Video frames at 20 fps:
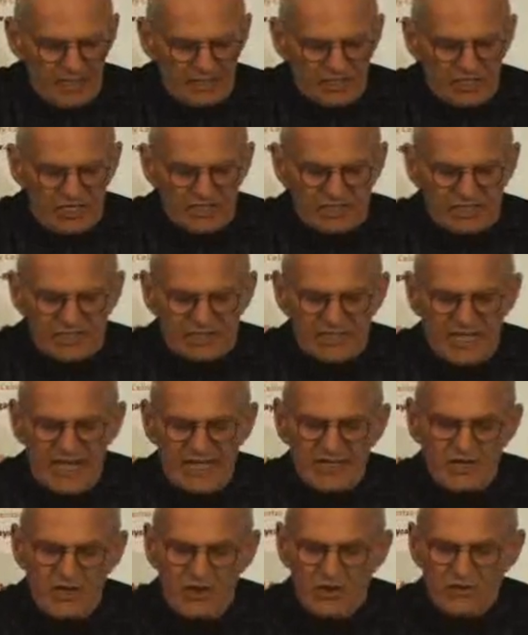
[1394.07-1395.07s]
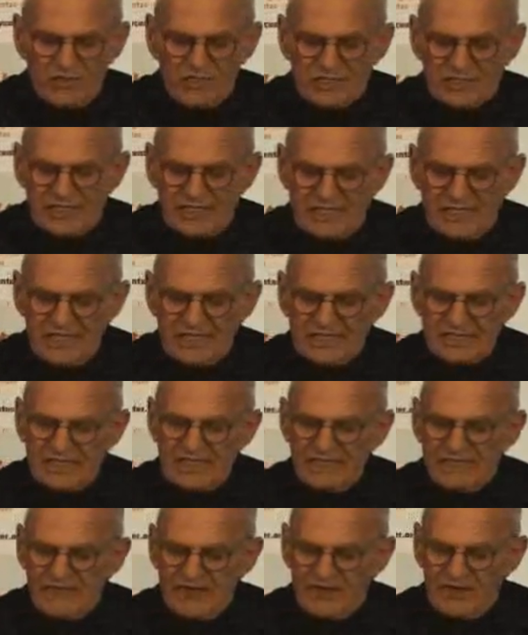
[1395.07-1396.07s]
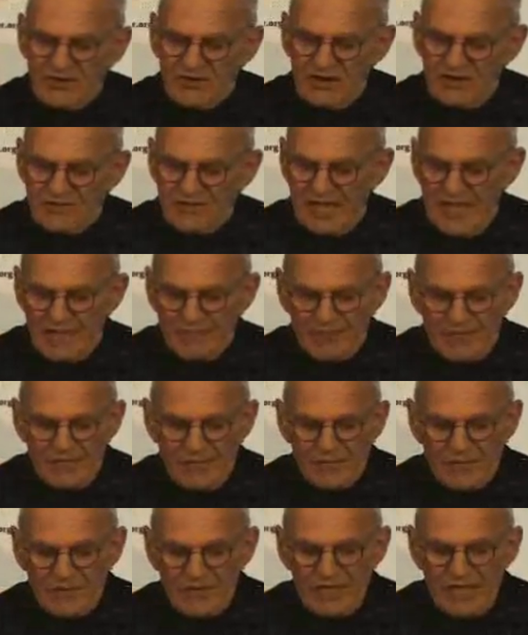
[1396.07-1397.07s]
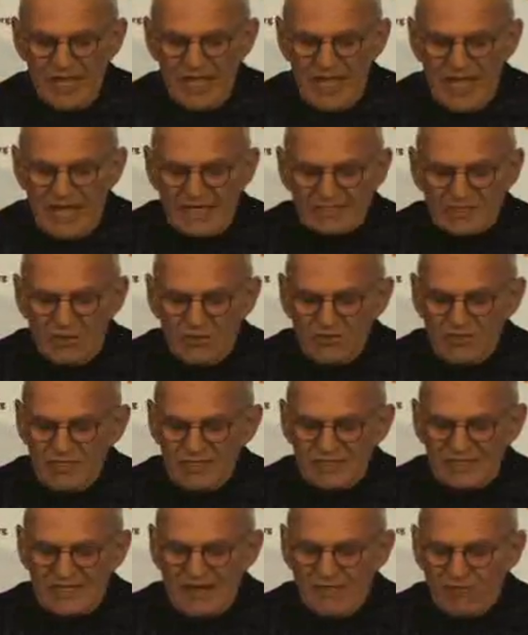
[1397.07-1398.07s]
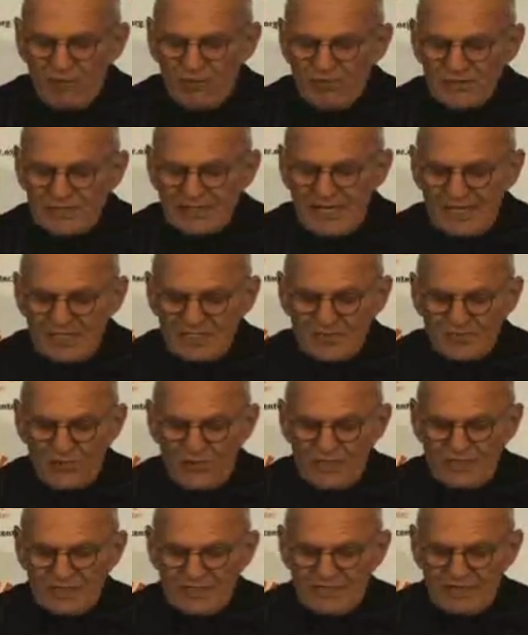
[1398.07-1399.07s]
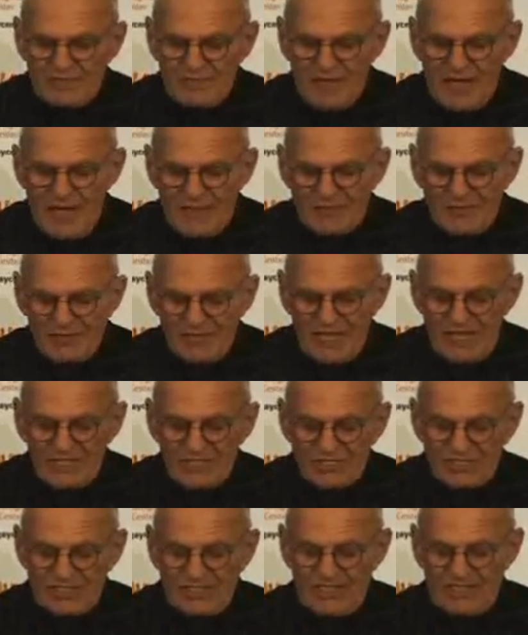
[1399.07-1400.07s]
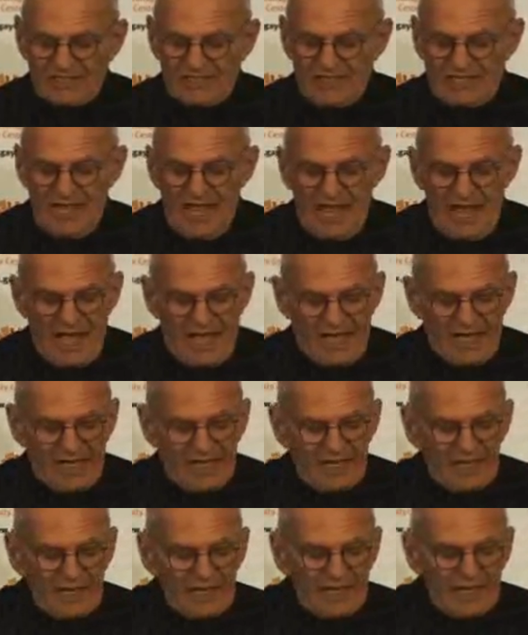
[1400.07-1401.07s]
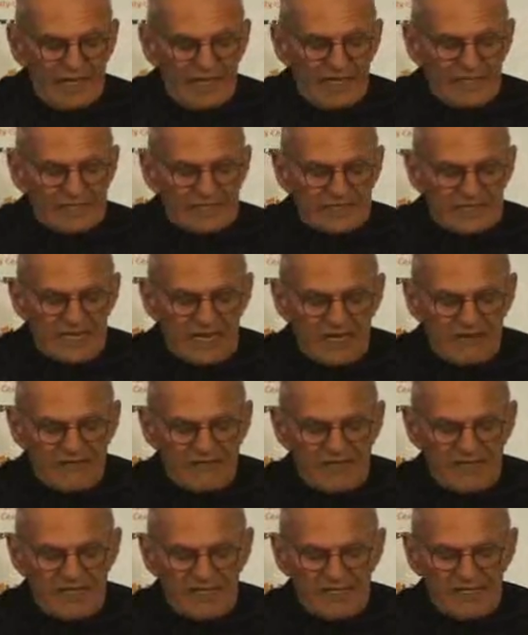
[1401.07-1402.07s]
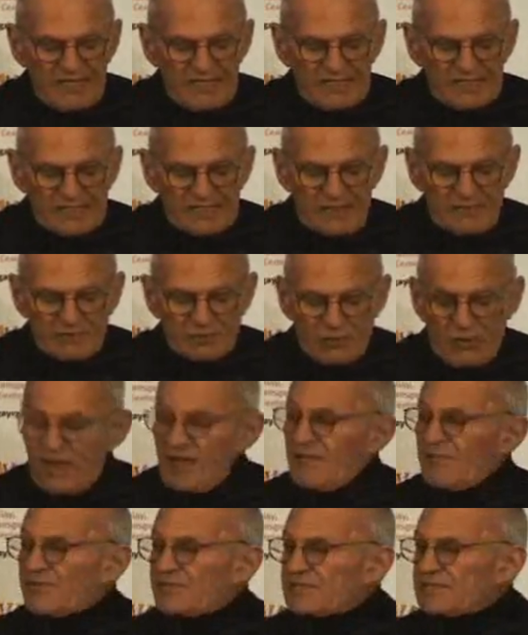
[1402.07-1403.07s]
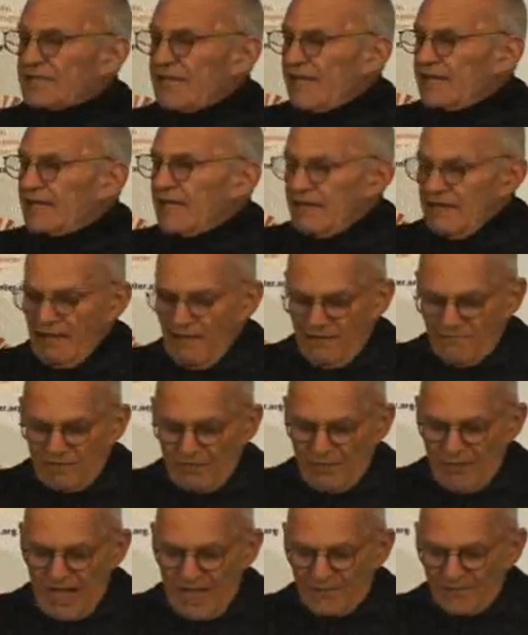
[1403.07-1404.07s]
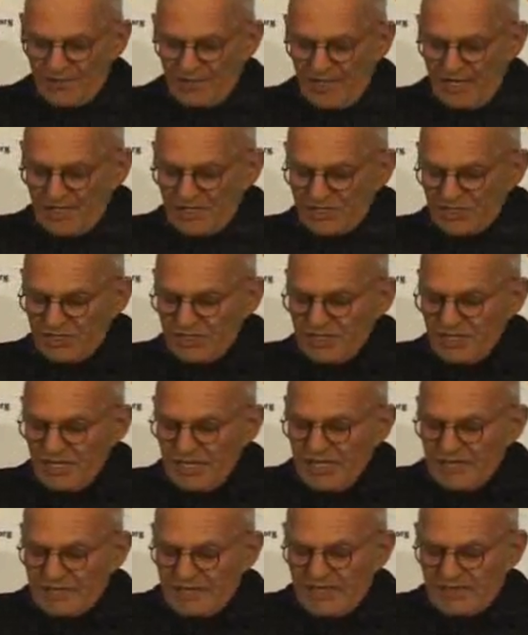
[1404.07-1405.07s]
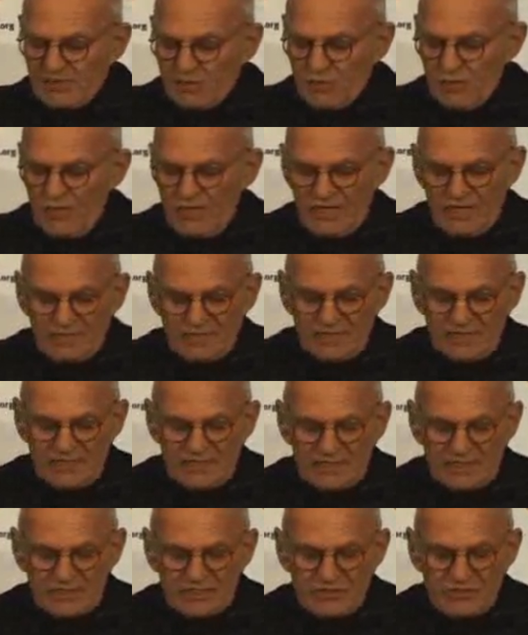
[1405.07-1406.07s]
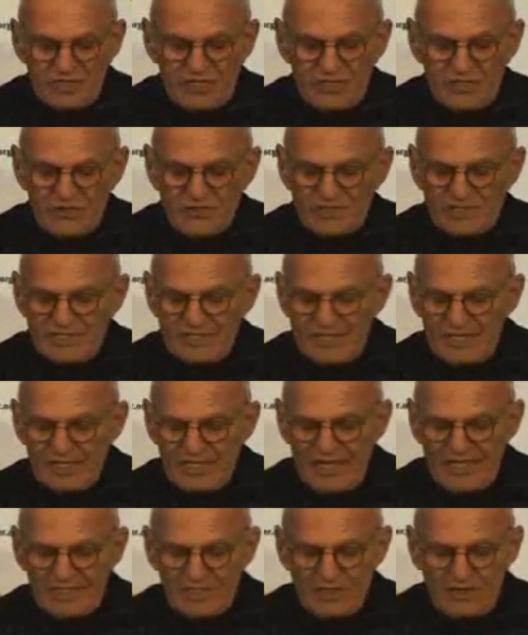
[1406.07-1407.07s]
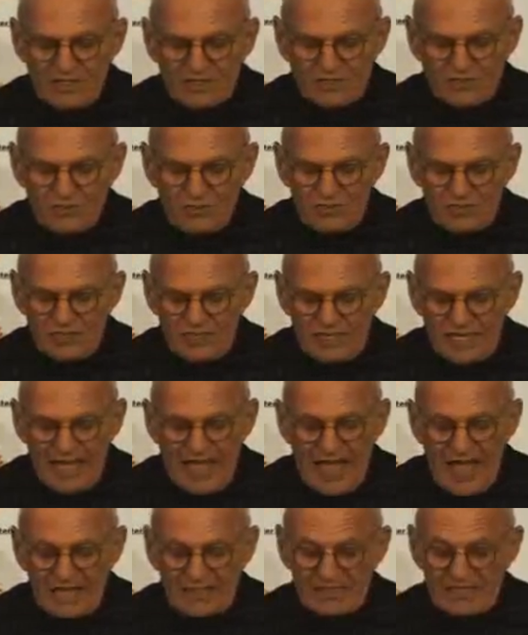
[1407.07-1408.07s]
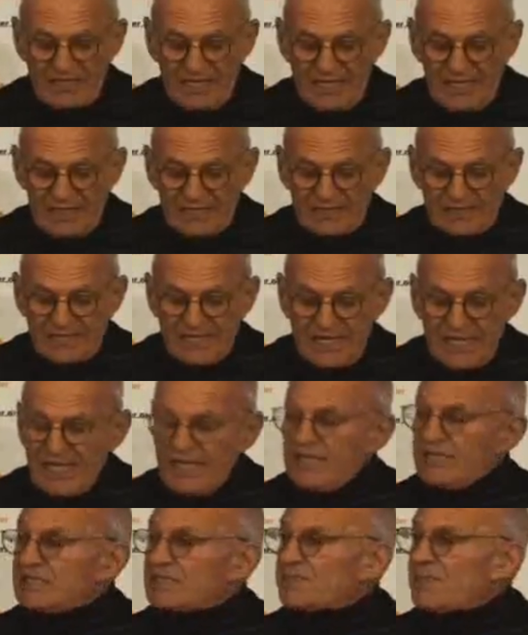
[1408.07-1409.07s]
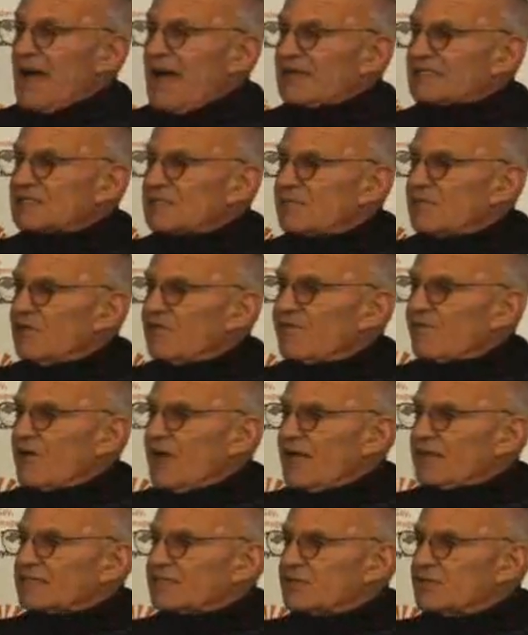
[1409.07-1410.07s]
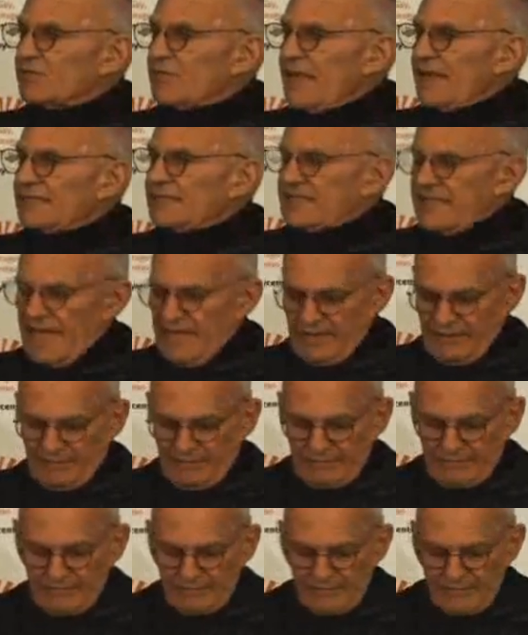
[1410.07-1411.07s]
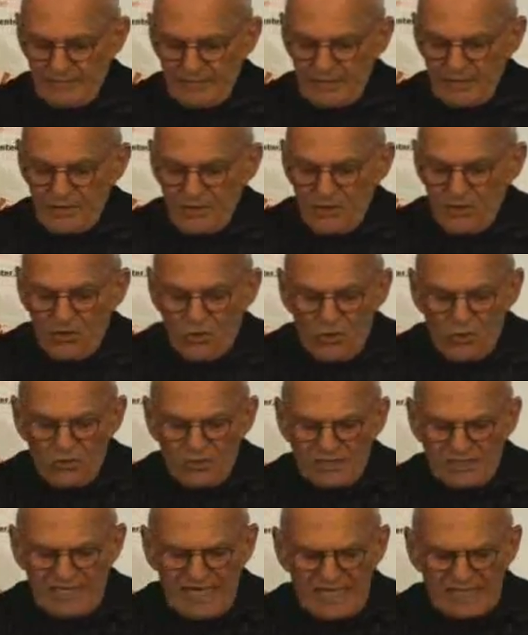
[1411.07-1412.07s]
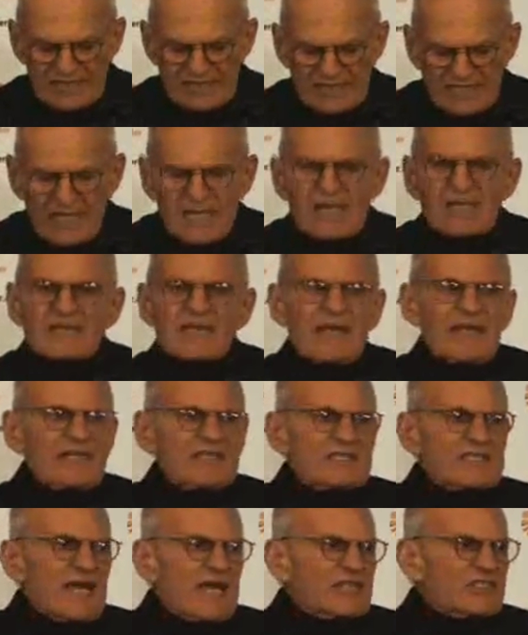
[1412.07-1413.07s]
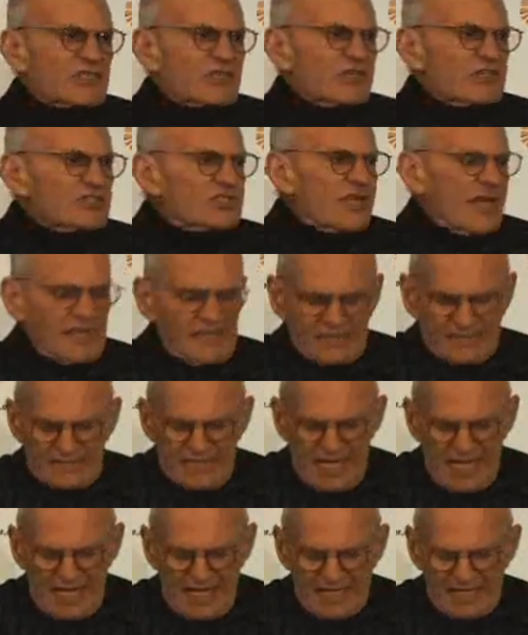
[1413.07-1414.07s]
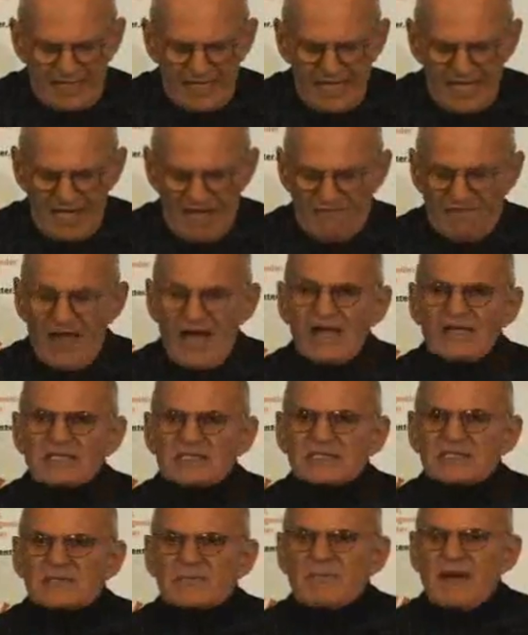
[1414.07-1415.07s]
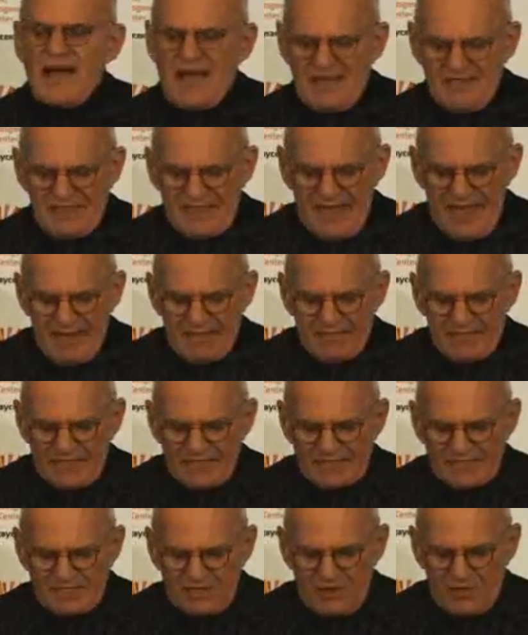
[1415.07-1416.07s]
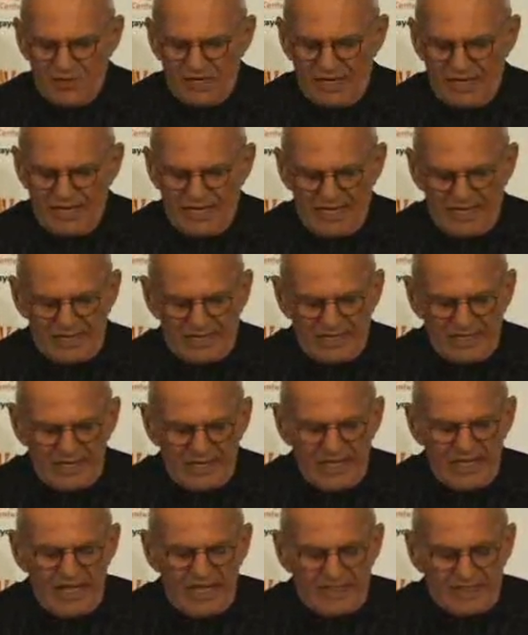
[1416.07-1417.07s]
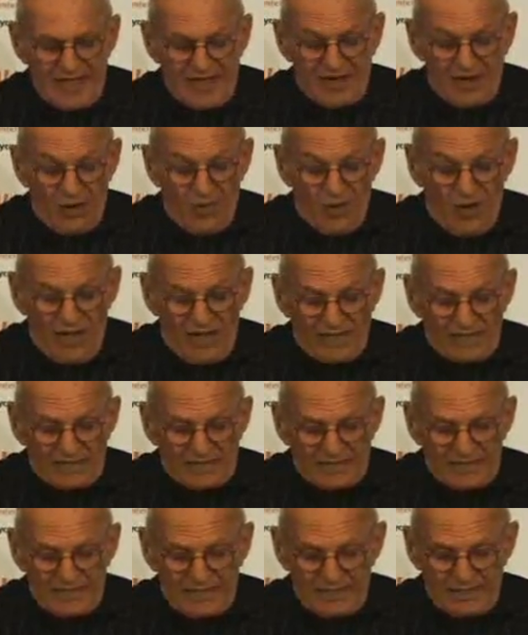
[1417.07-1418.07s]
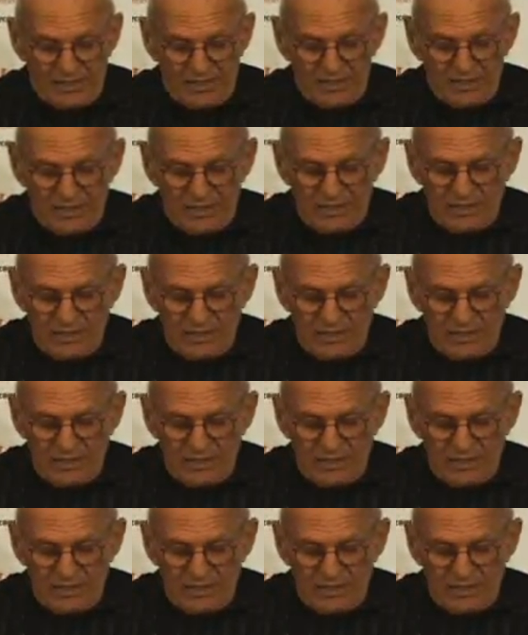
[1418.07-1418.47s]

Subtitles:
Just as I know the CDC figure of gay people as only several percentage points of the population is a lie, instead of the at least some 20% of the population that the Williams Institute at UCLA Law School calculates it is possible for us to maintain. Who says that intentional genocide of us by them isn't going on? They don't want us here.